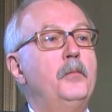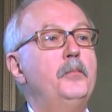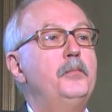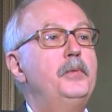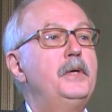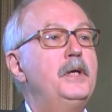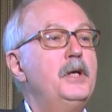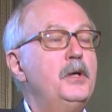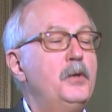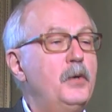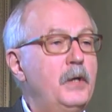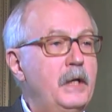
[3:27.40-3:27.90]

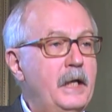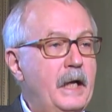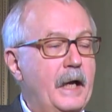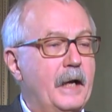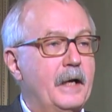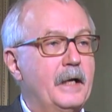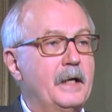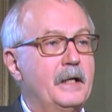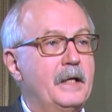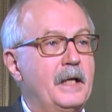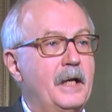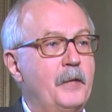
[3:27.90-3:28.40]
purely
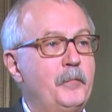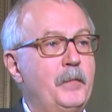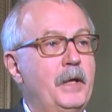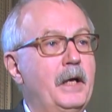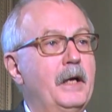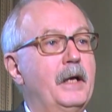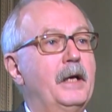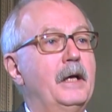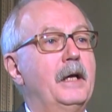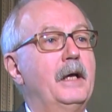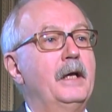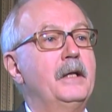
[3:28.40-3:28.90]

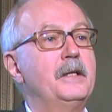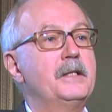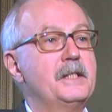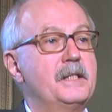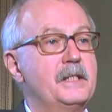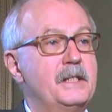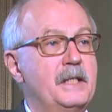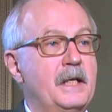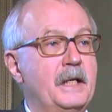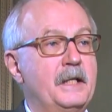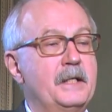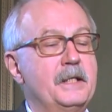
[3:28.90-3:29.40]
academic in the
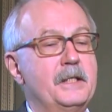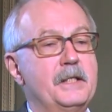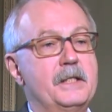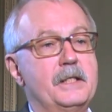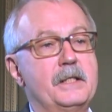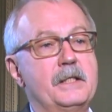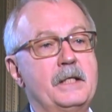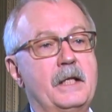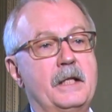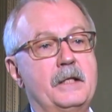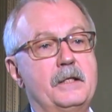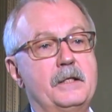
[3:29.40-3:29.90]

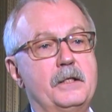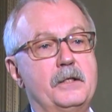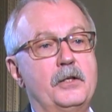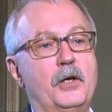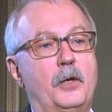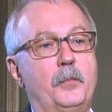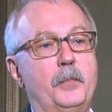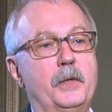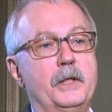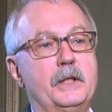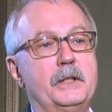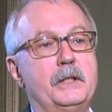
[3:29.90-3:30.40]
sense that the
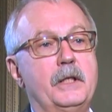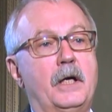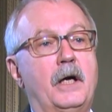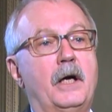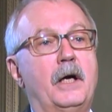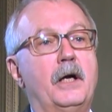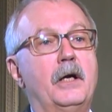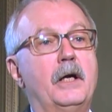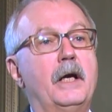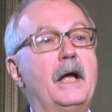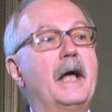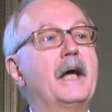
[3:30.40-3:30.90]
topics
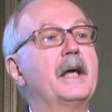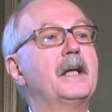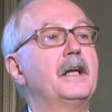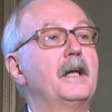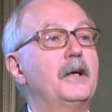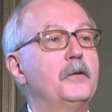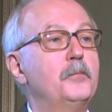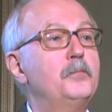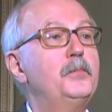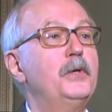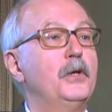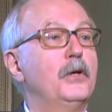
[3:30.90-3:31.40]
are
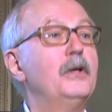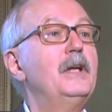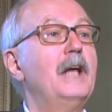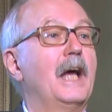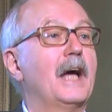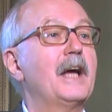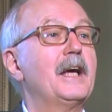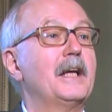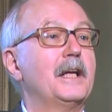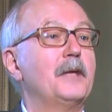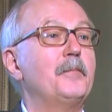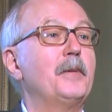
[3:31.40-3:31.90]
purely
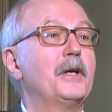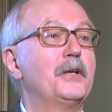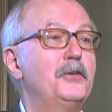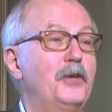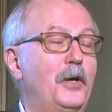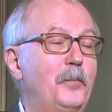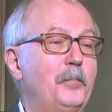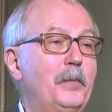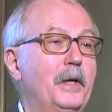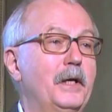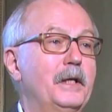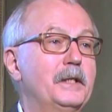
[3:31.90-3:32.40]
academic
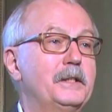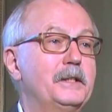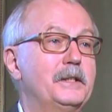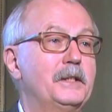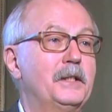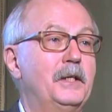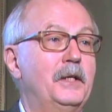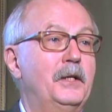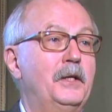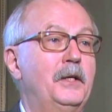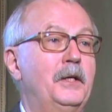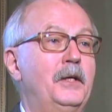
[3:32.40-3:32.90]

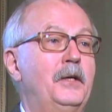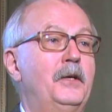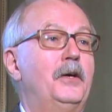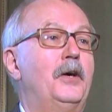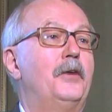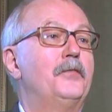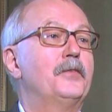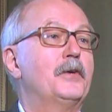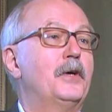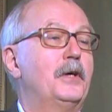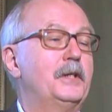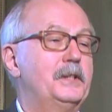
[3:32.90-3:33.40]
topics.
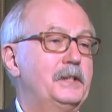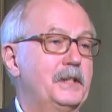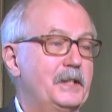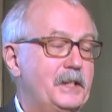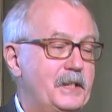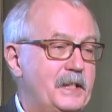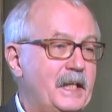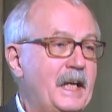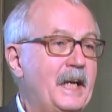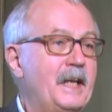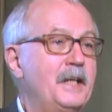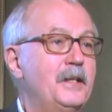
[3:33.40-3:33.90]
Of course, the
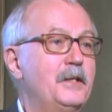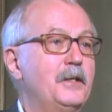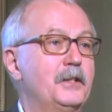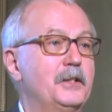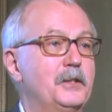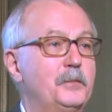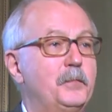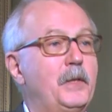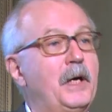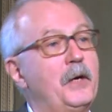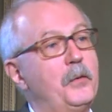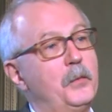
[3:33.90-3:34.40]

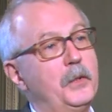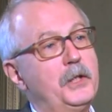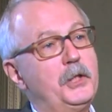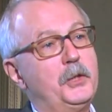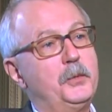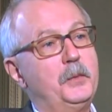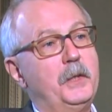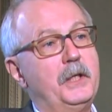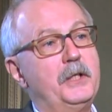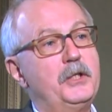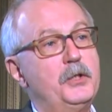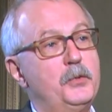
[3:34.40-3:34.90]
standards by
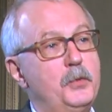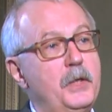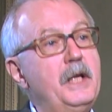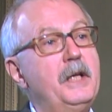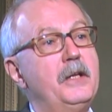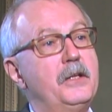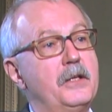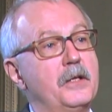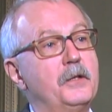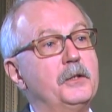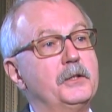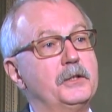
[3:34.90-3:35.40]
which we
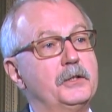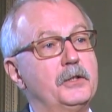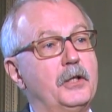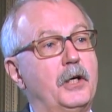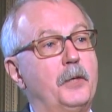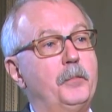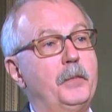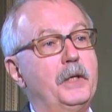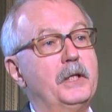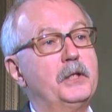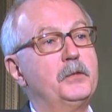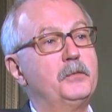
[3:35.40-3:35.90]
treat those
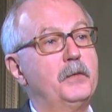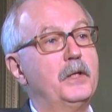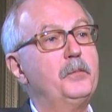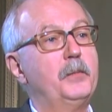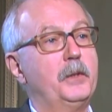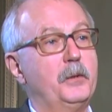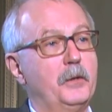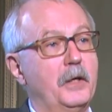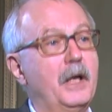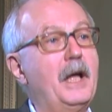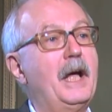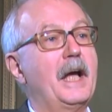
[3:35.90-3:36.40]
topics will
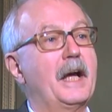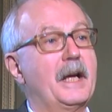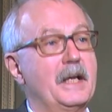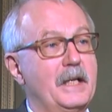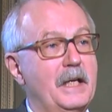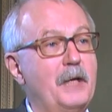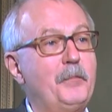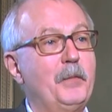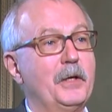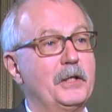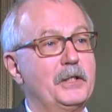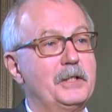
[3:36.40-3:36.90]
be
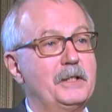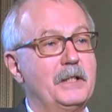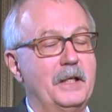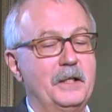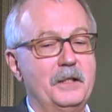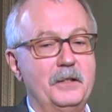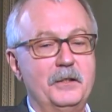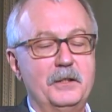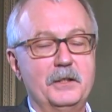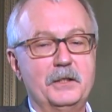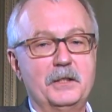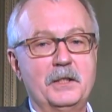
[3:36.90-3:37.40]
academic
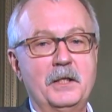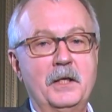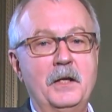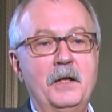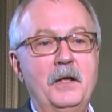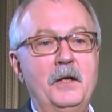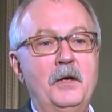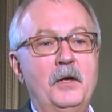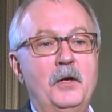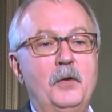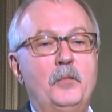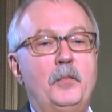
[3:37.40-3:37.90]
standards,
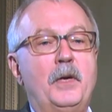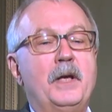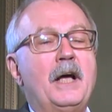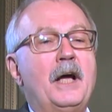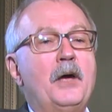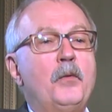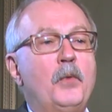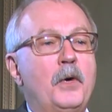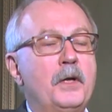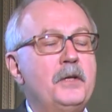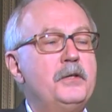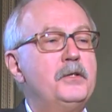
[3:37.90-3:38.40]
but
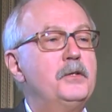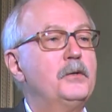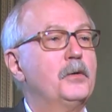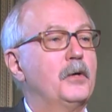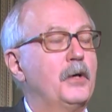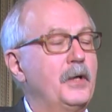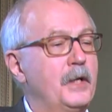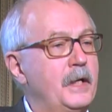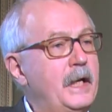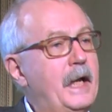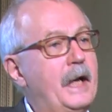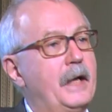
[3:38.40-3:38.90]
I want to
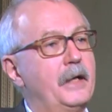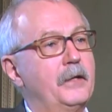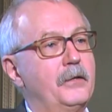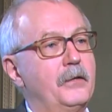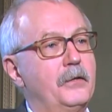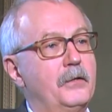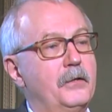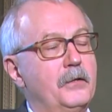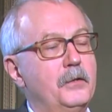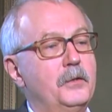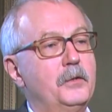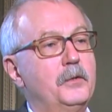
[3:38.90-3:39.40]

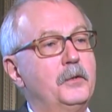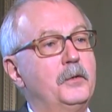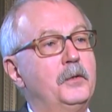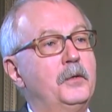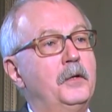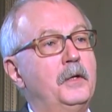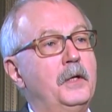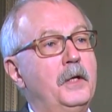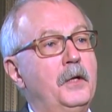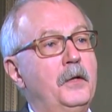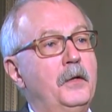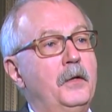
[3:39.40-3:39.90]
connect to